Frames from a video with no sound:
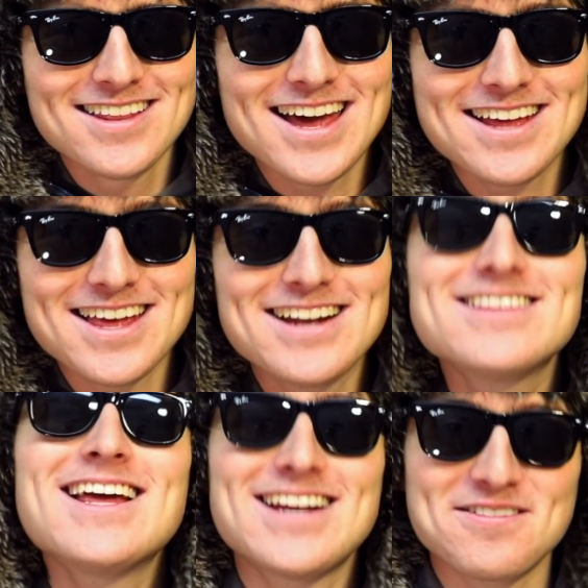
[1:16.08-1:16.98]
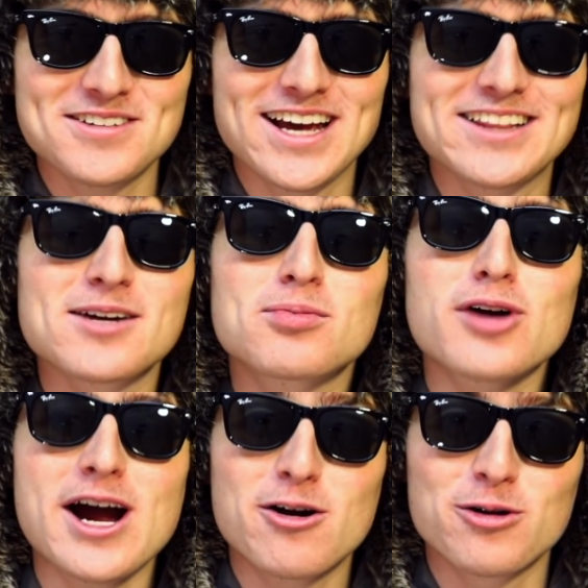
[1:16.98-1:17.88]
They definitely had their
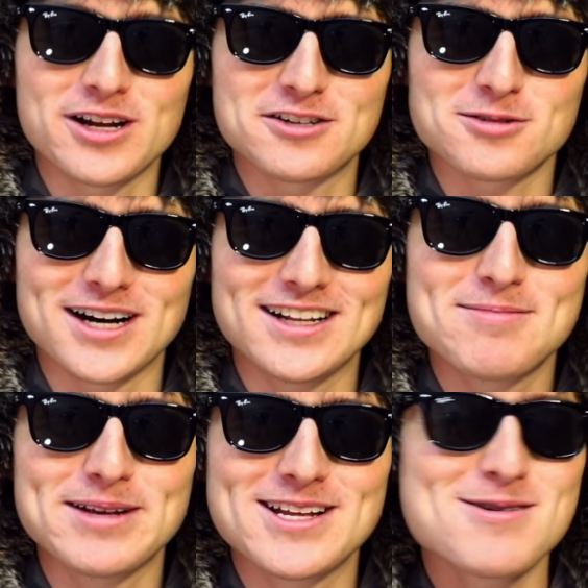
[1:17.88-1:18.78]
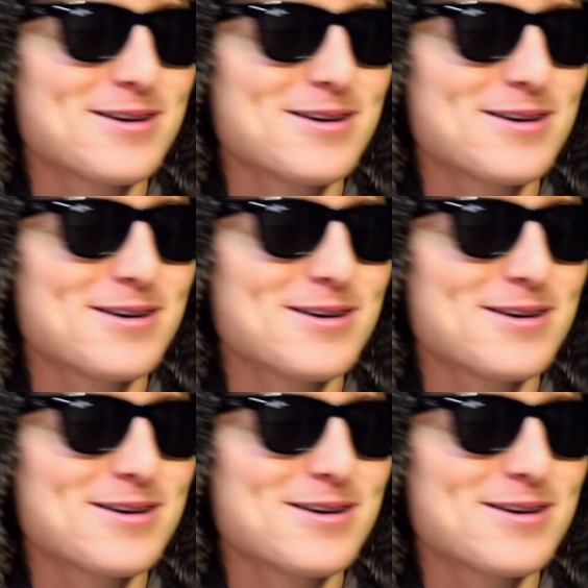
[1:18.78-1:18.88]
priorities right. Let me.